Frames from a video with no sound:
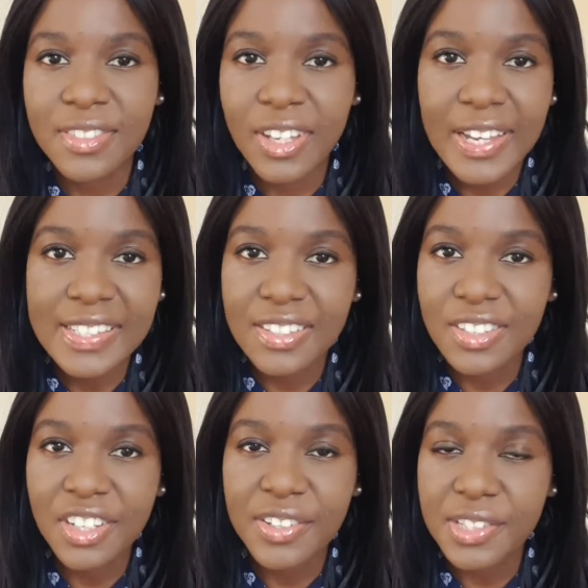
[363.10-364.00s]
to get
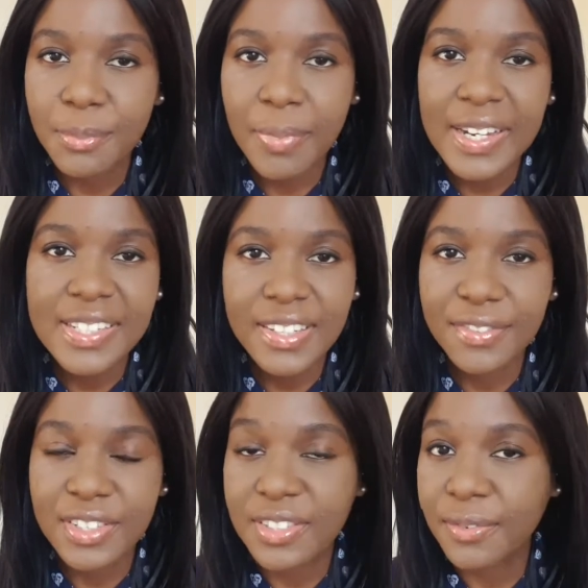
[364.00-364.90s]
into, it's competitive
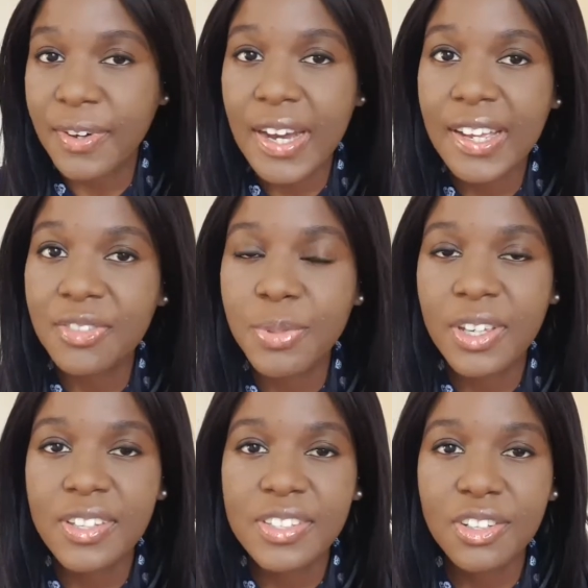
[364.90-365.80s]
to survive
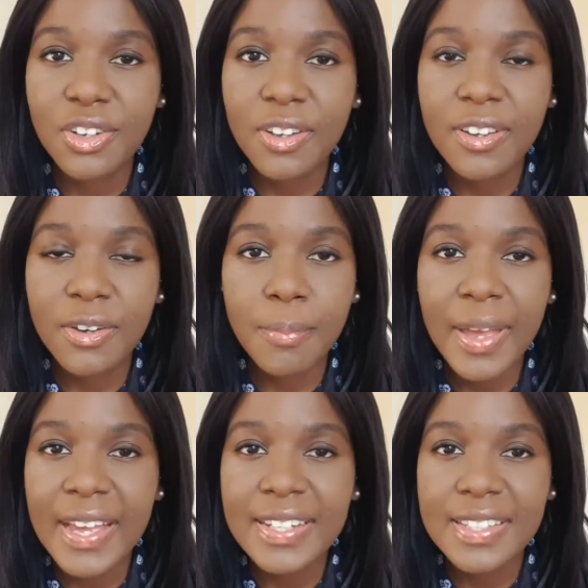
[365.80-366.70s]
because you're
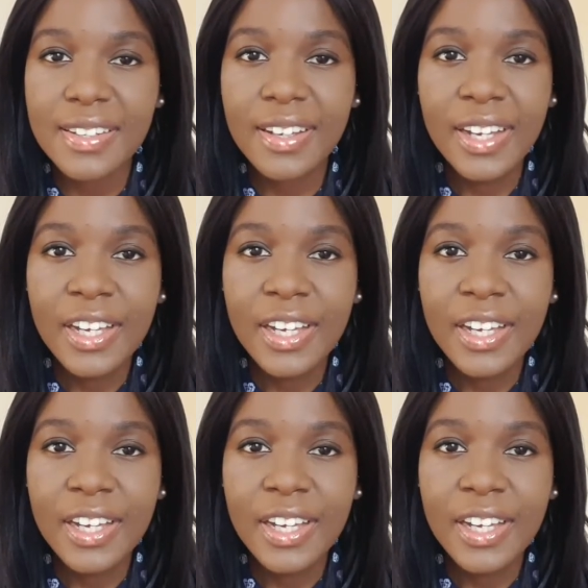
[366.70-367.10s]
compared to